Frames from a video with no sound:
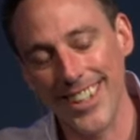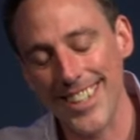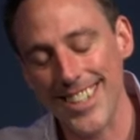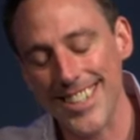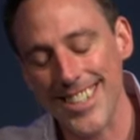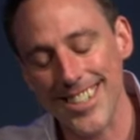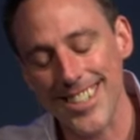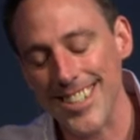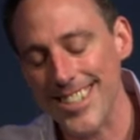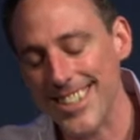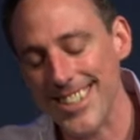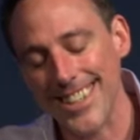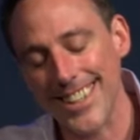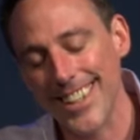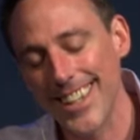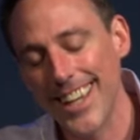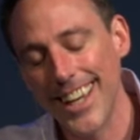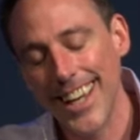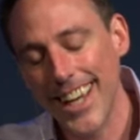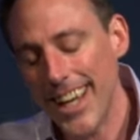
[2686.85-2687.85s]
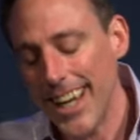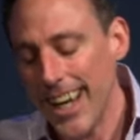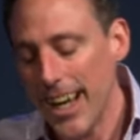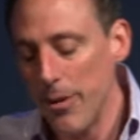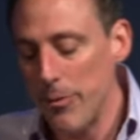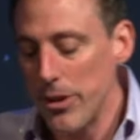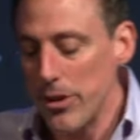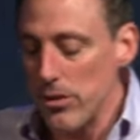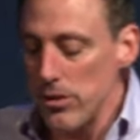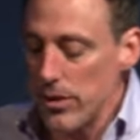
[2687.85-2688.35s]
It's just, and
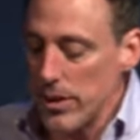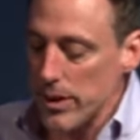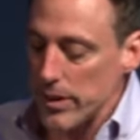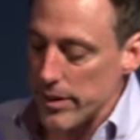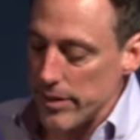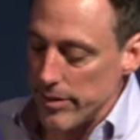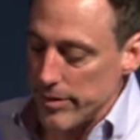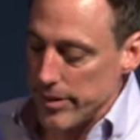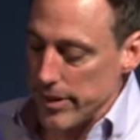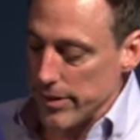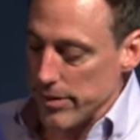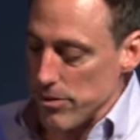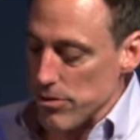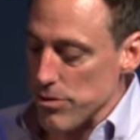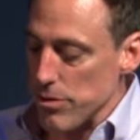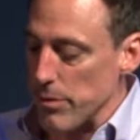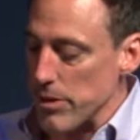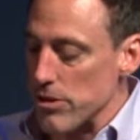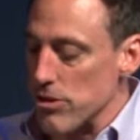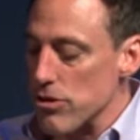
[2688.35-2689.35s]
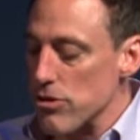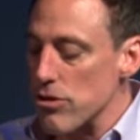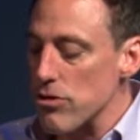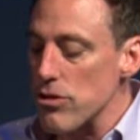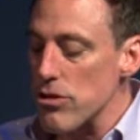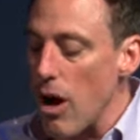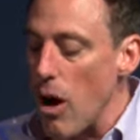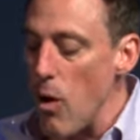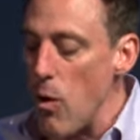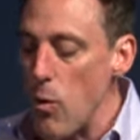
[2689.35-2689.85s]
when you look at these things, and so it's
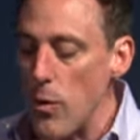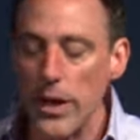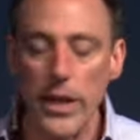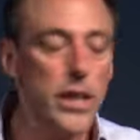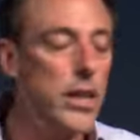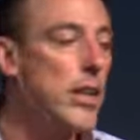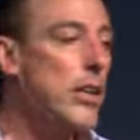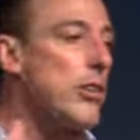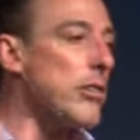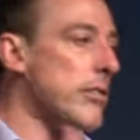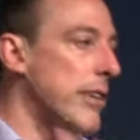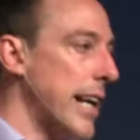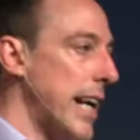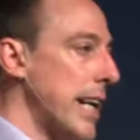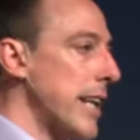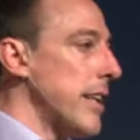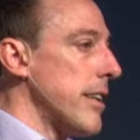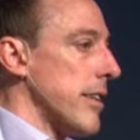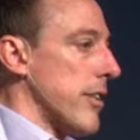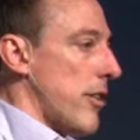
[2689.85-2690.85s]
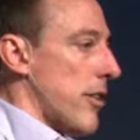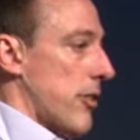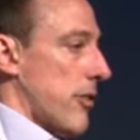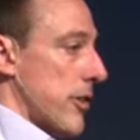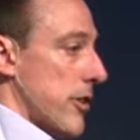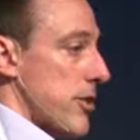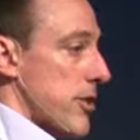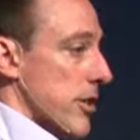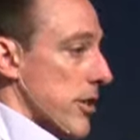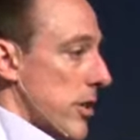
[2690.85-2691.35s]
so ingrained in our
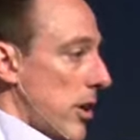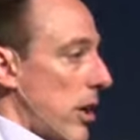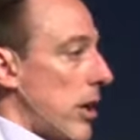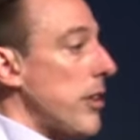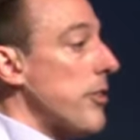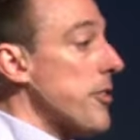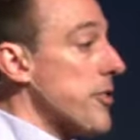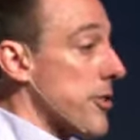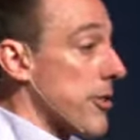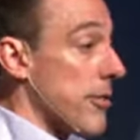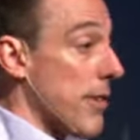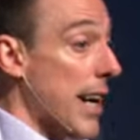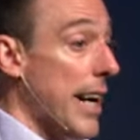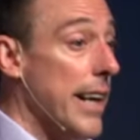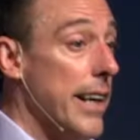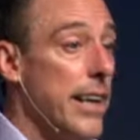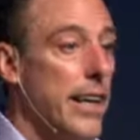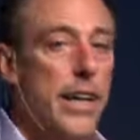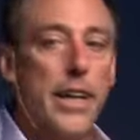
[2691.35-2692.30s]
Christian culture, right?